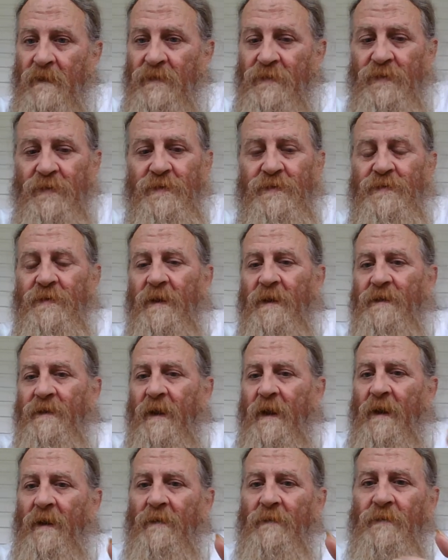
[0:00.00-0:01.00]
You shut
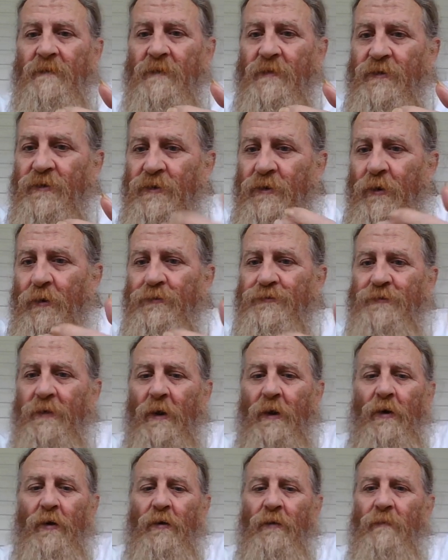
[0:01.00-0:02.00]
down
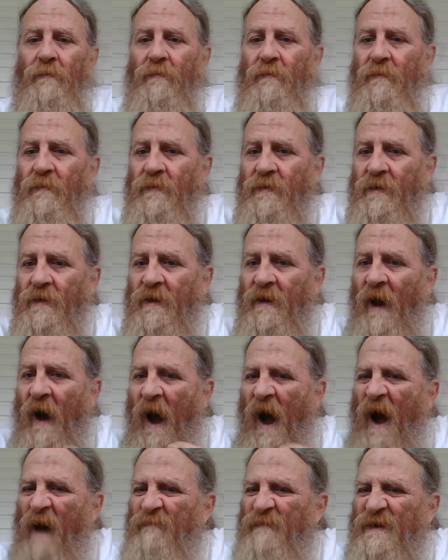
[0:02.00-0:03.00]
YouTube,
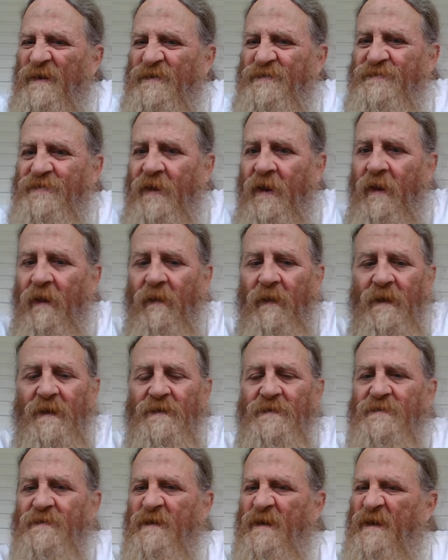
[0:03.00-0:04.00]

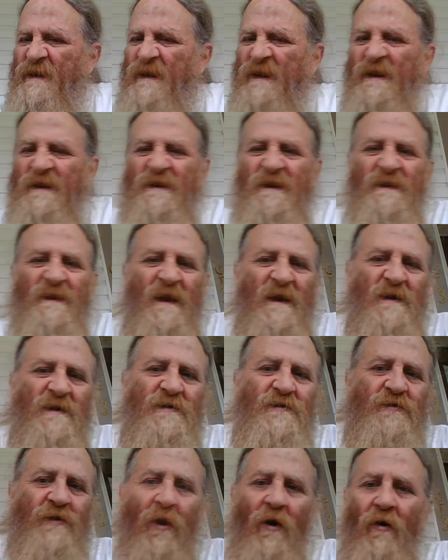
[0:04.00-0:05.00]
commentaries, any of that
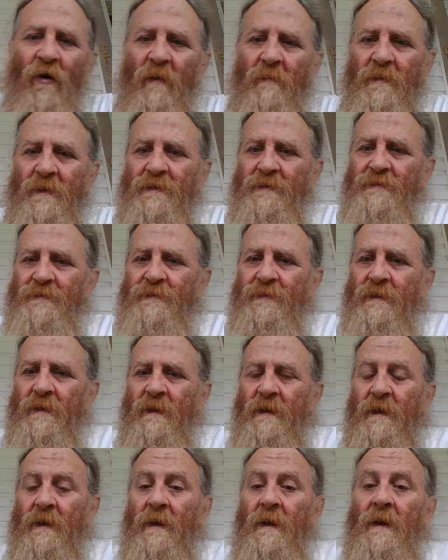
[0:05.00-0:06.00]
garbage.
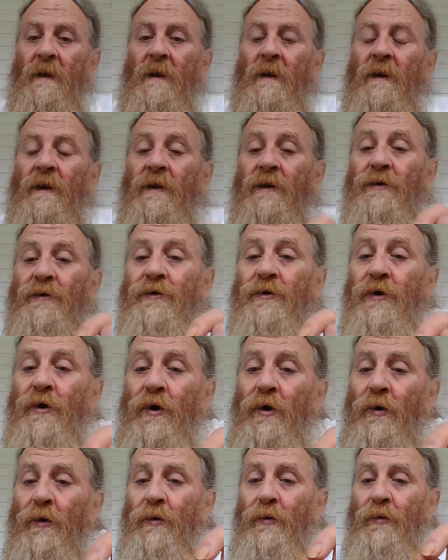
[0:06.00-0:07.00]
And
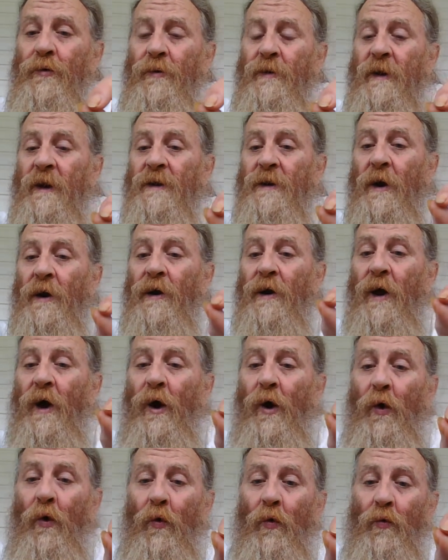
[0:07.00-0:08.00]
you get
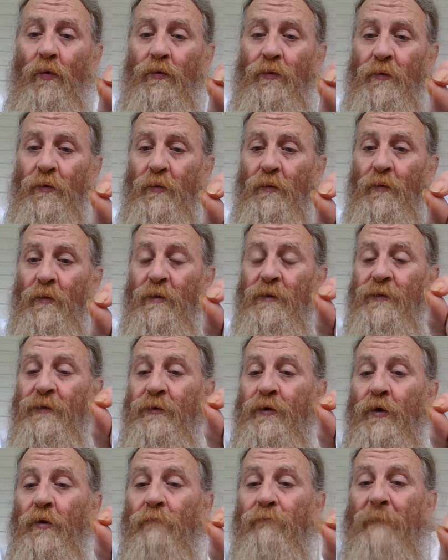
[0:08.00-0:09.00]
along with
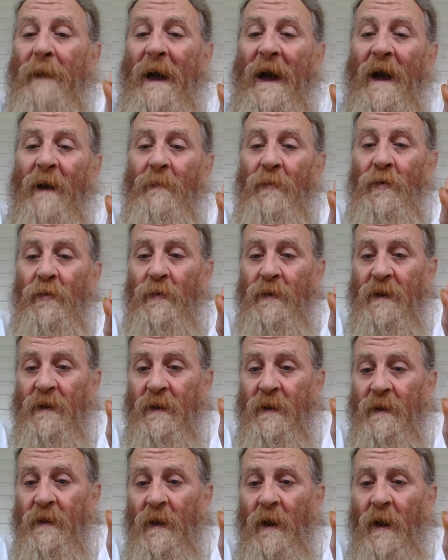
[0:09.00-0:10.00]
your Bible and
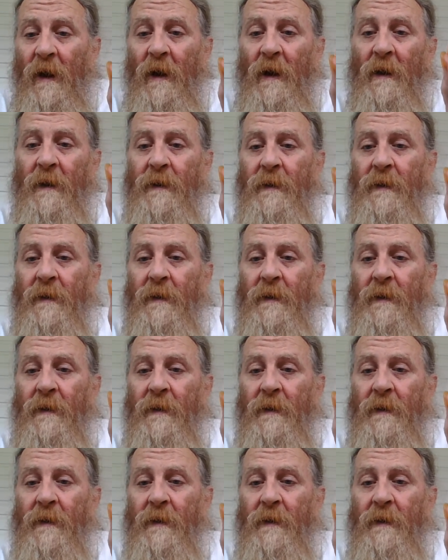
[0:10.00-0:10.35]
God